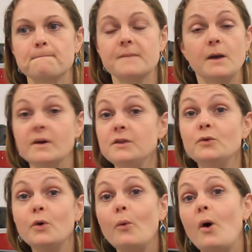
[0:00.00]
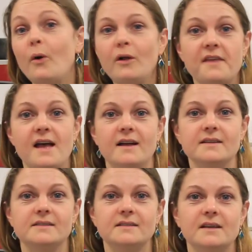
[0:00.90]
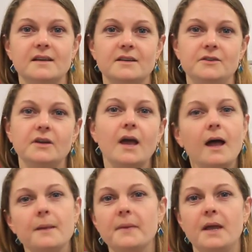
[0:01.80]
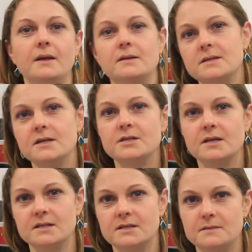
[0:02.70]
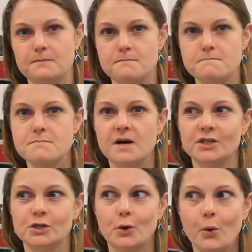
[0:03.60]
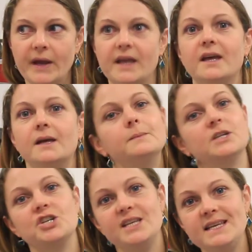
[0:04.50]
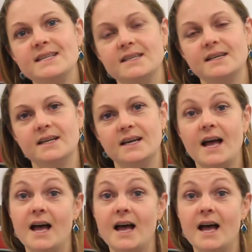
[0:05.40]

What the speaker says: And when you know all that, you can make decisions much quicker, much easier,